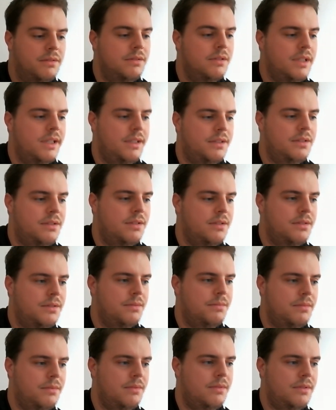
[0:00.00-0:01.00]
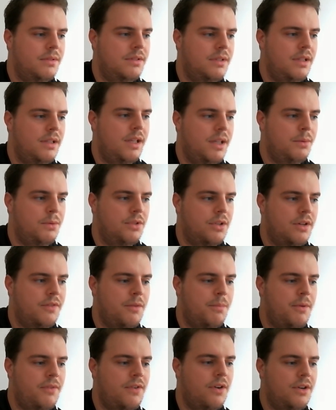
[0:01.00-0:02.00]
it was over
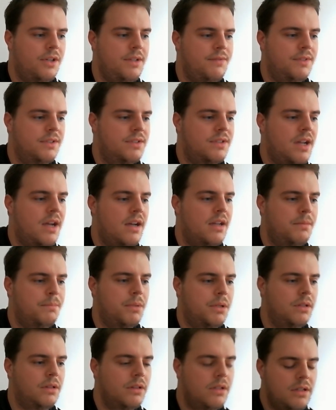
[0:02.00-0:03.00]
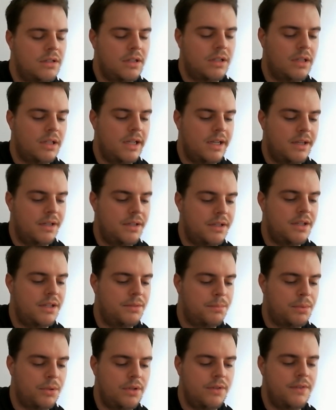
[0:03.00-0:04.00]
before it even started, but luckily he's
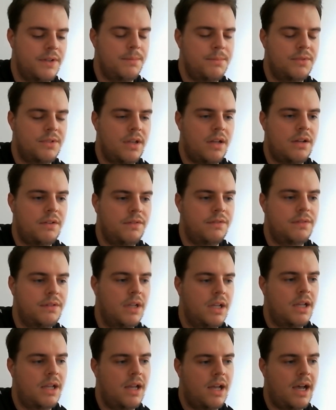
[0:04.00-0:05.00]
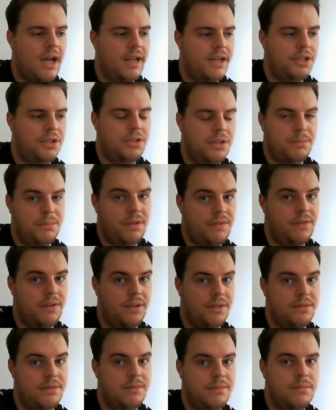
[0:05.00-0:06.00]
proven himself and it should be fun.